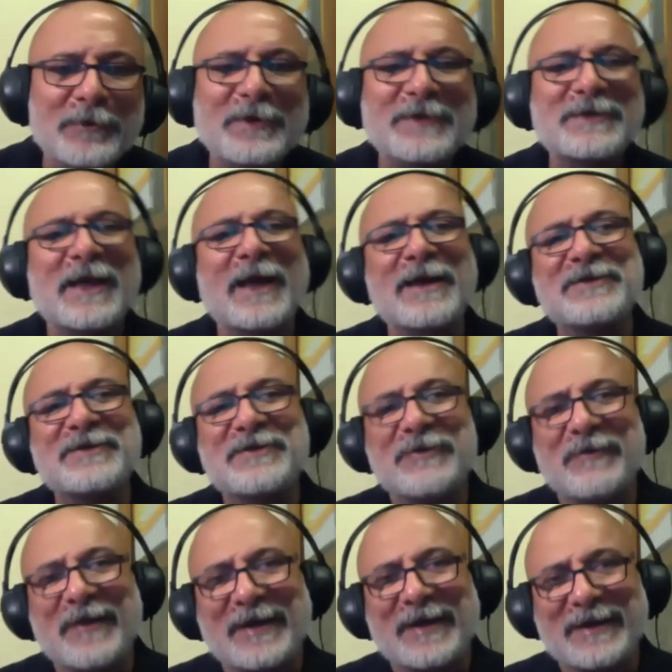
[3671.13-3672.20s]
designers
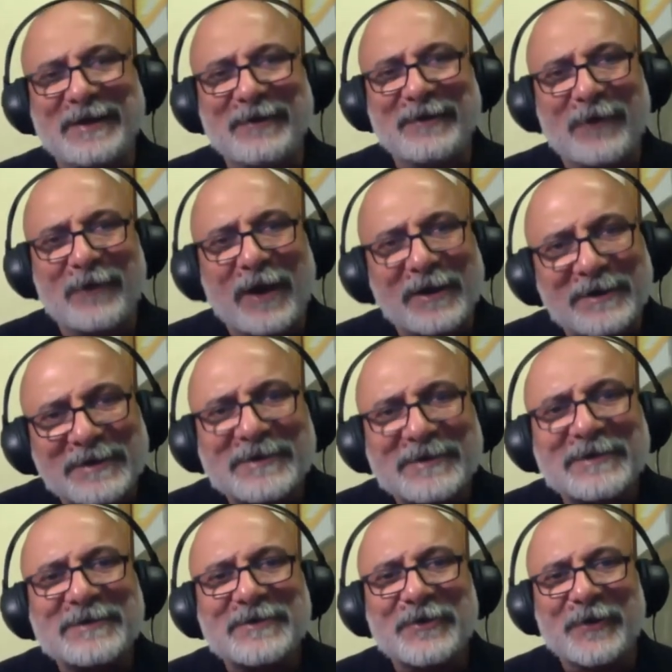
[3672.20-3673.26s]
directly or
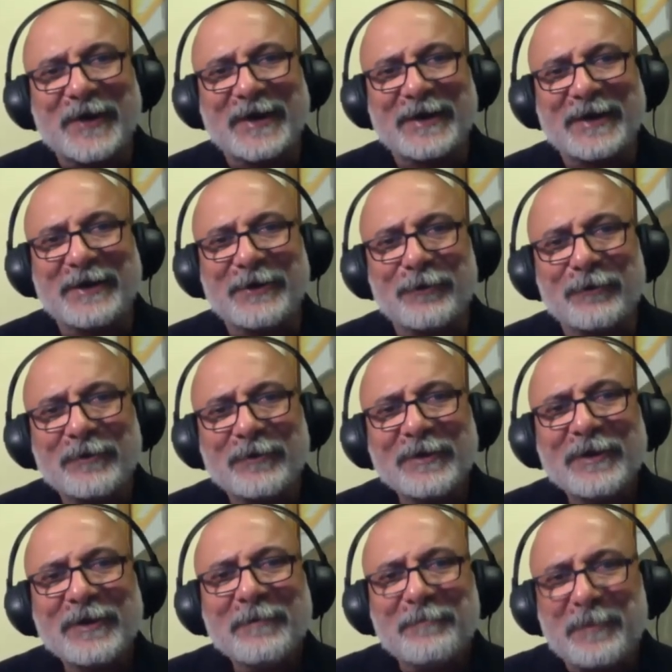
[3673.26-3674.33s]
artisans directly.
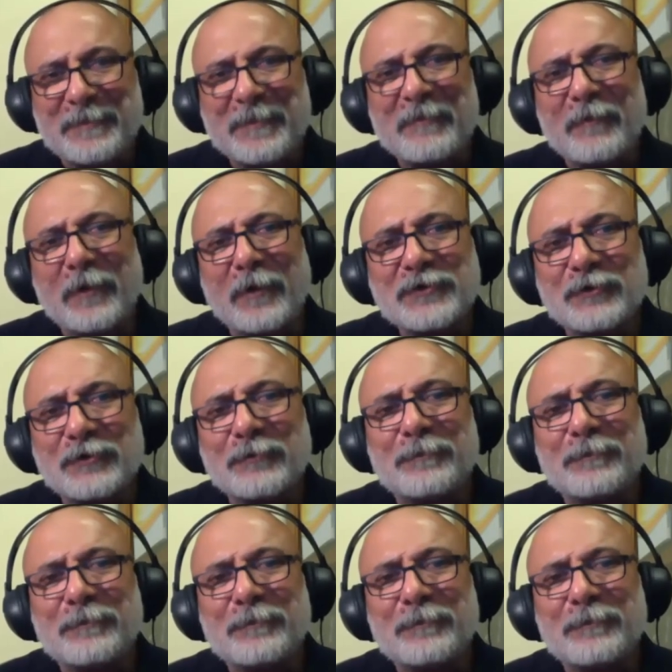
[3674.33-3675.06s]
People want to